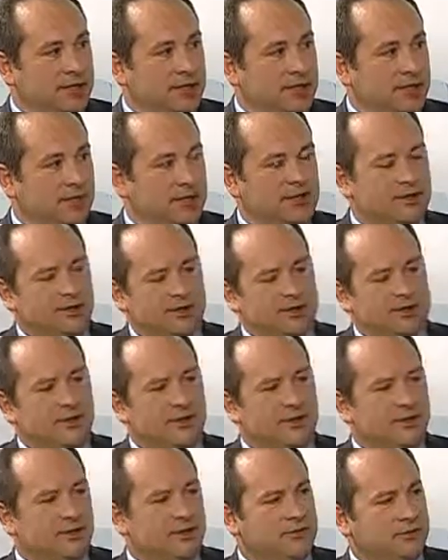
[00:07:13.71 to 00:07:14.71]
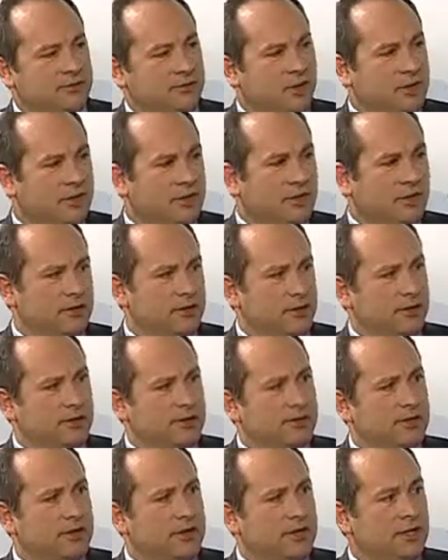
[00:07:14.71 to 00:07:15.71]
There's a slight risk for peroneal
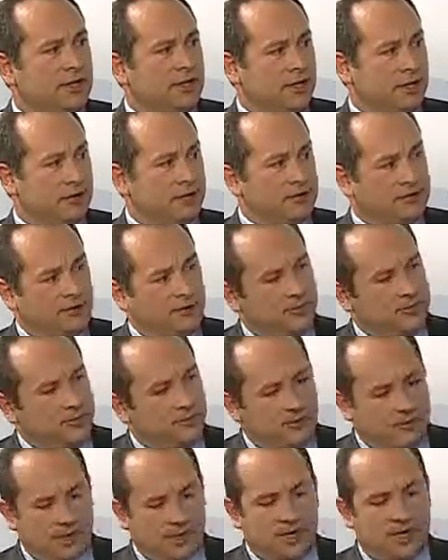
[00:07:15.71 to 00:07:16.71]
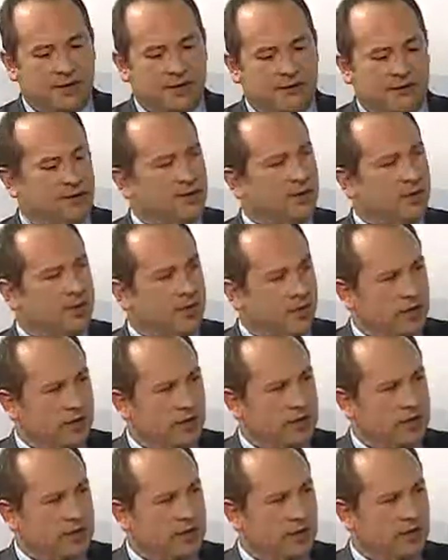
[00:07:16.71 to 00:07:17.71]
nerve injury from the way your
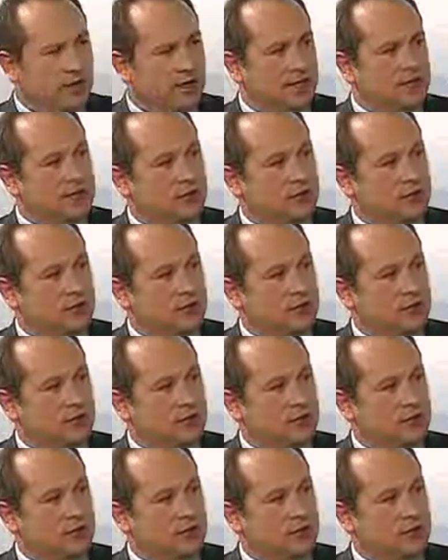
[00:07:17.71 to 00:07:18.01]
legs lay on it.